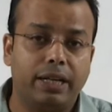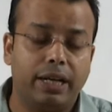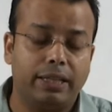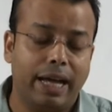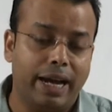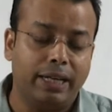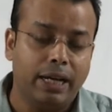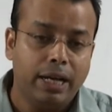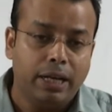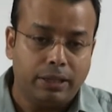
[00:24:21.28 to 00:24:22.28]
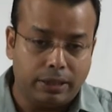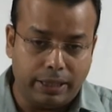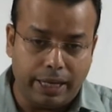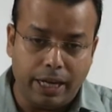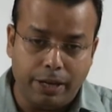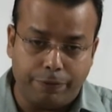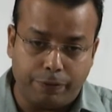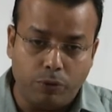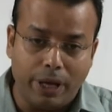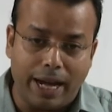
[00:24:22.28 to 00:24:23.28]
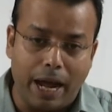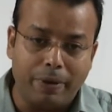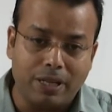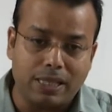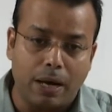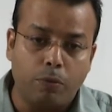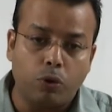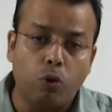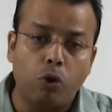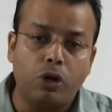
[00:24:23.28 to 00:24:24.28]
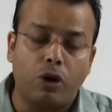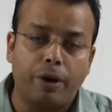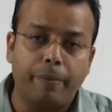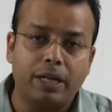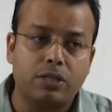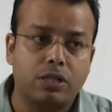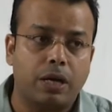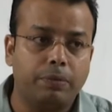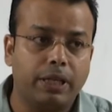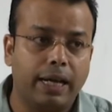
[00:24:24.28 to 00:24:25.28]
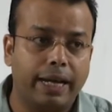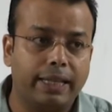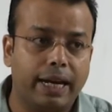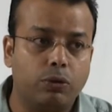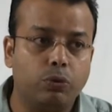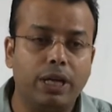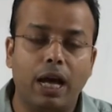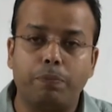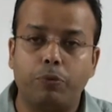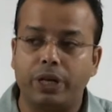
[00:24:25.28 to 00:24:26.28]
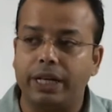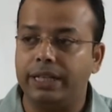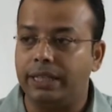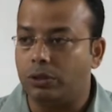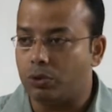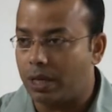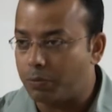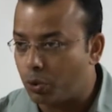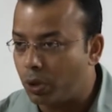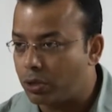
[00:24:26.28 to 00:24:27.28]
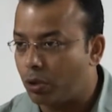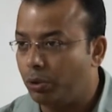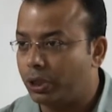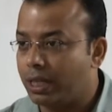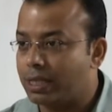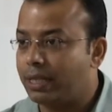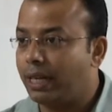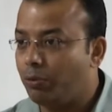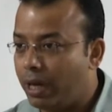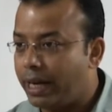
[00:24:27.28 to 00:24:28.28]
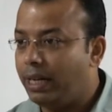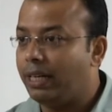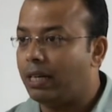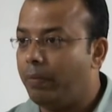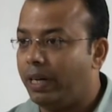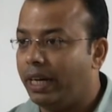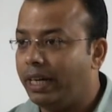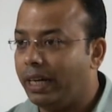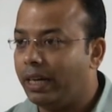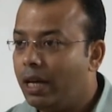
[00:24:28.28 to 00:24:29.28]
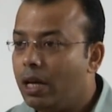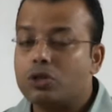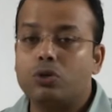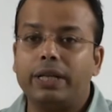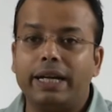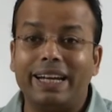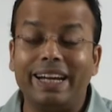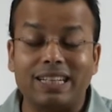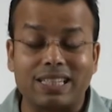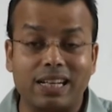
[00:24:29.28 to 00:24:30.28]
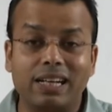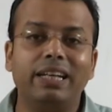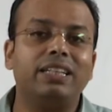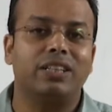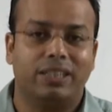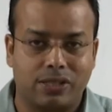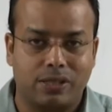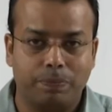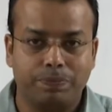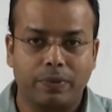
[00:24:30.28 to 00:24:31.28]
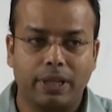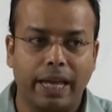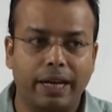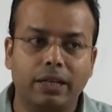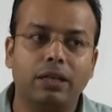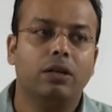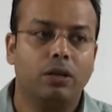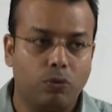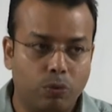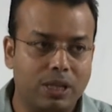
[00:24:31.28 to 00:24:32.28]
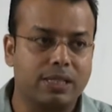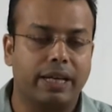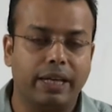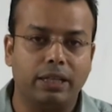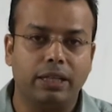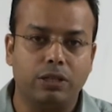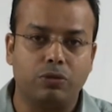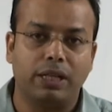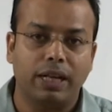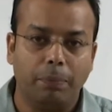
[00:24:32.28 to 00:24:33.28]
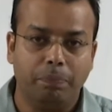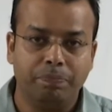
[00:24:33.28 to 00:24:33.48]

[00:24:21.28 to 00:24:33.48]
that if we are having some gold ornaments or something like that, we are putting it into some soda solutions, then we are little bit heating, so that its glitters can once again it will come